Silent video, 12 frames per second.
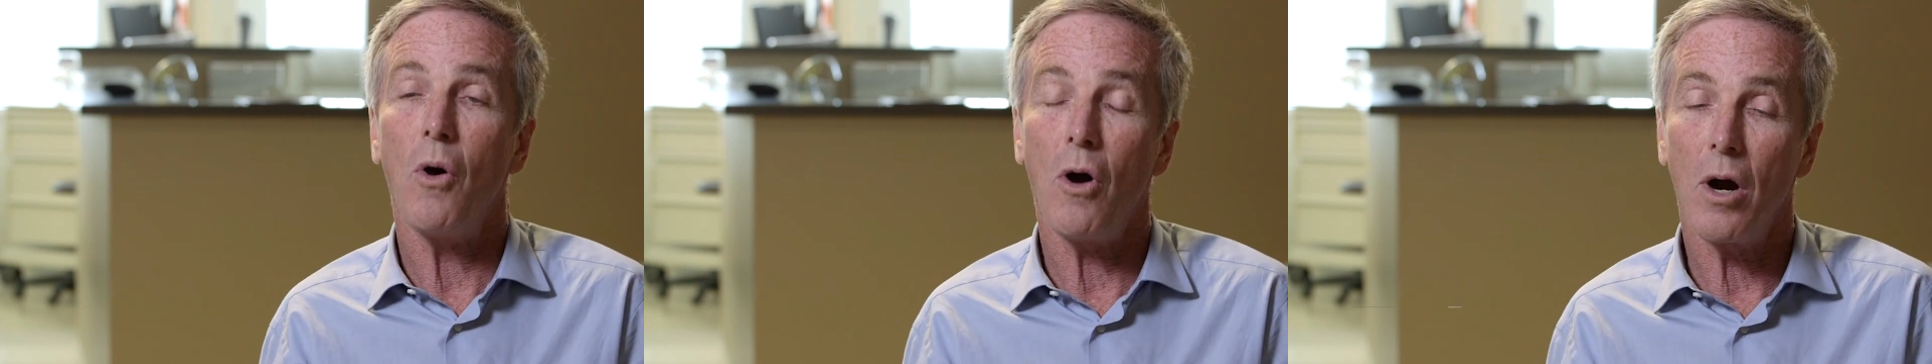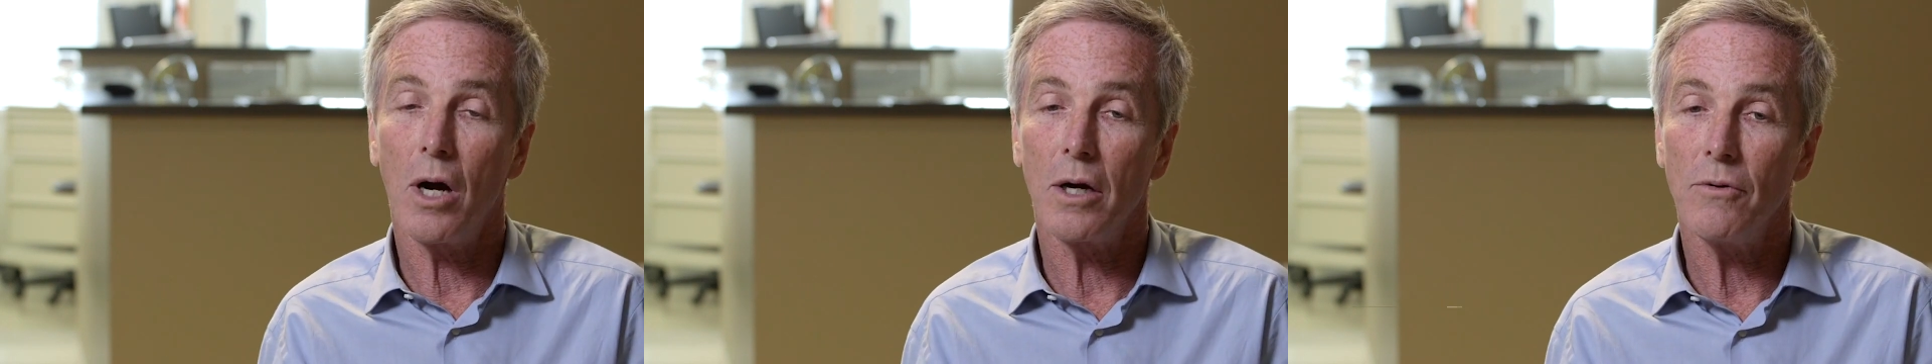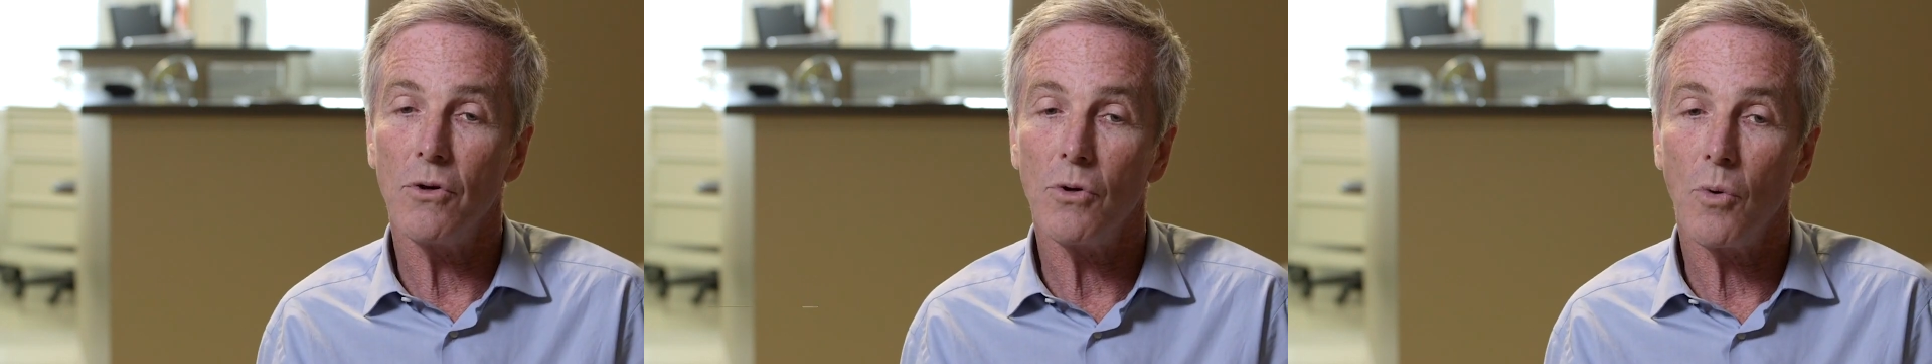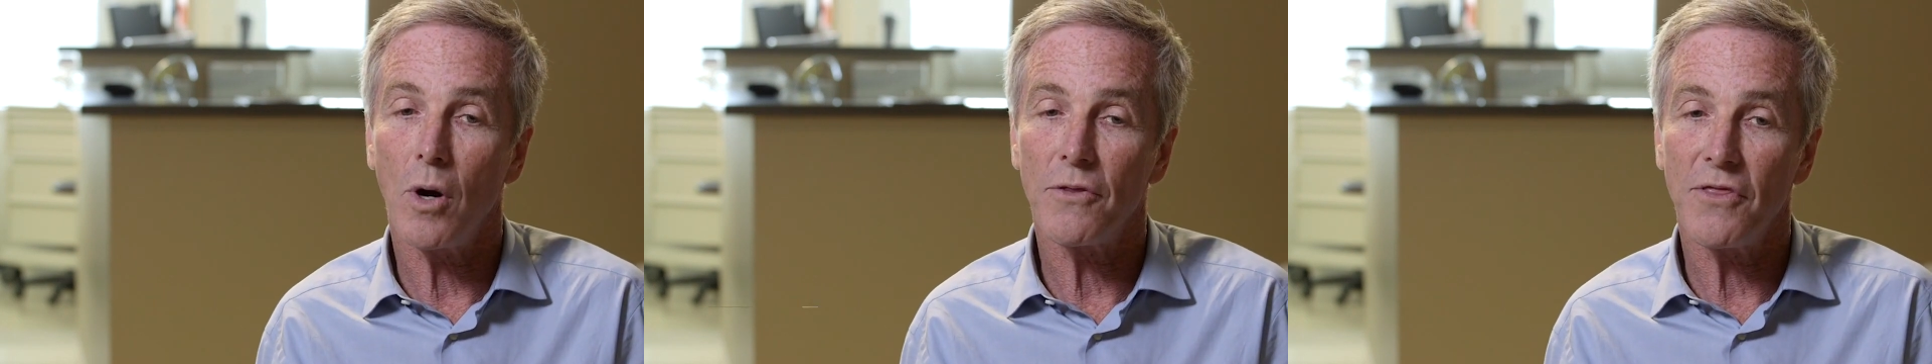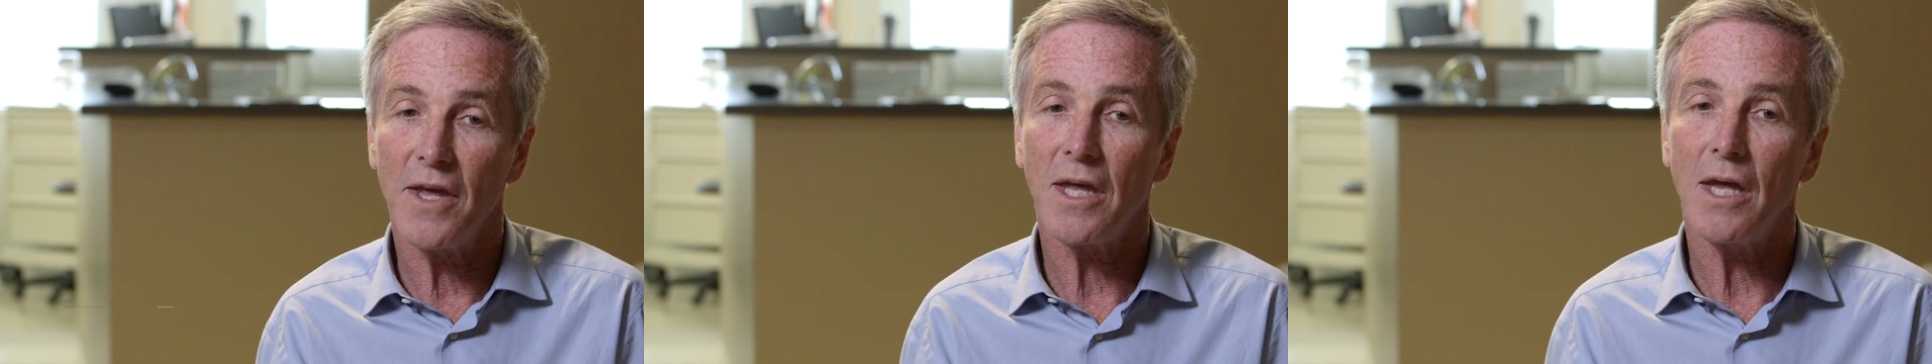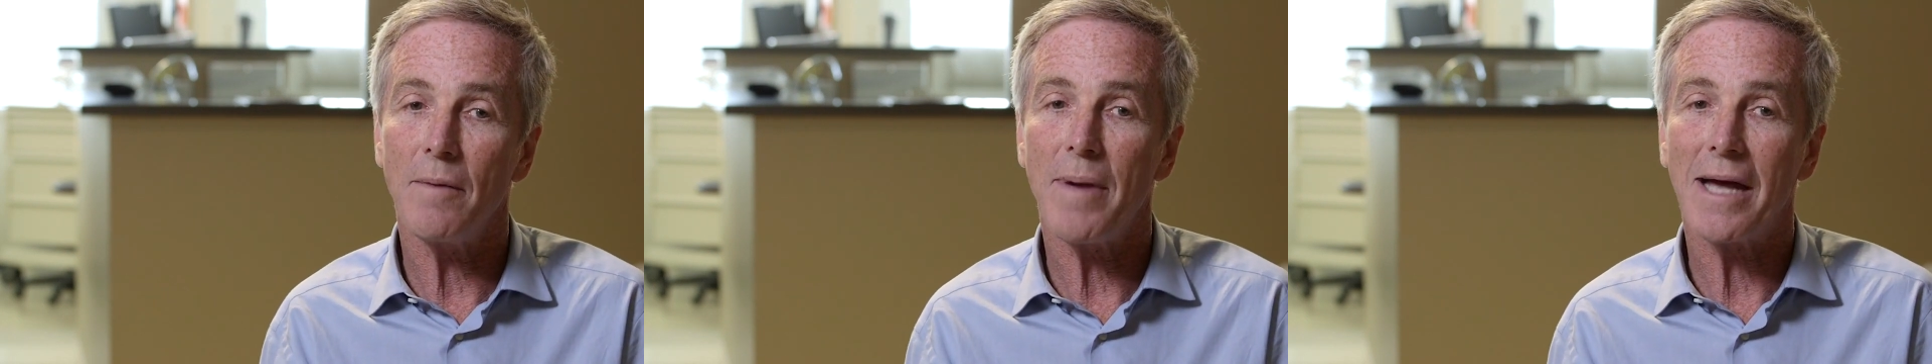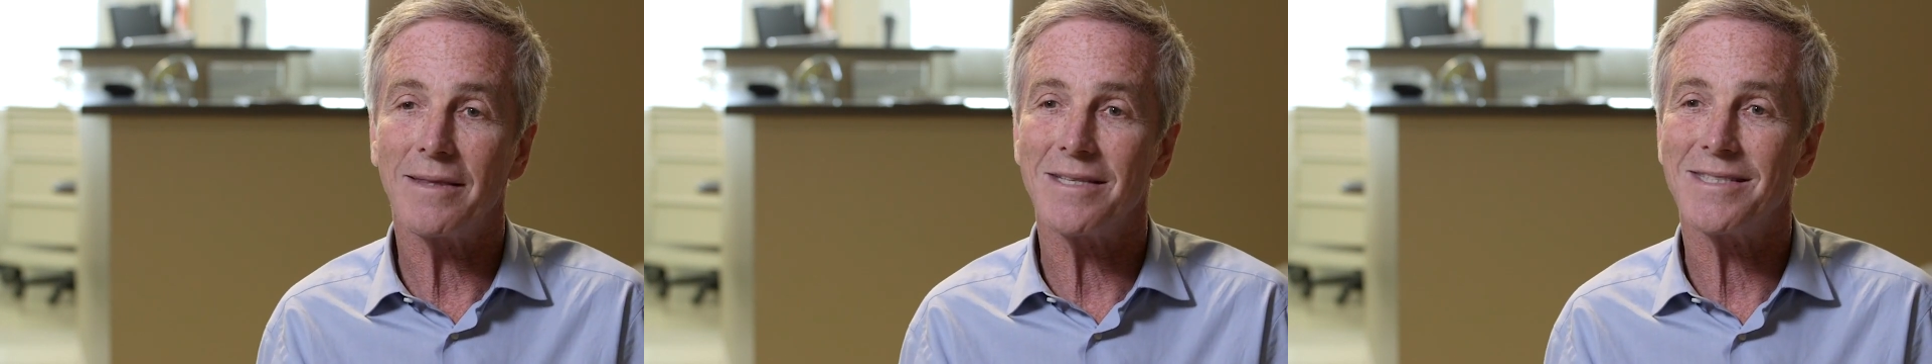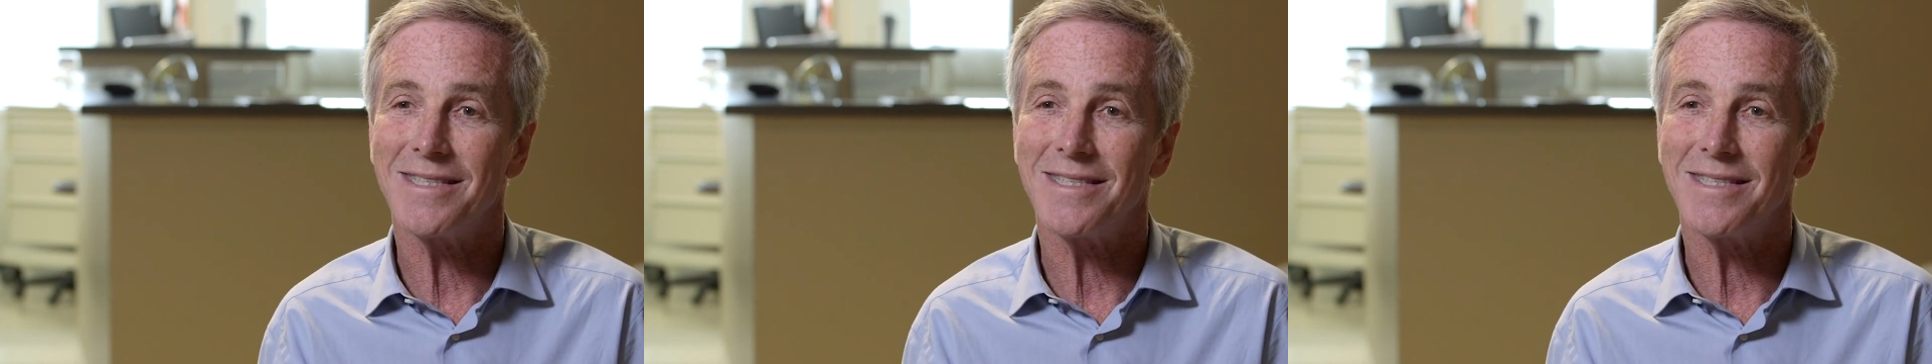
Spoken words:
are thinking about this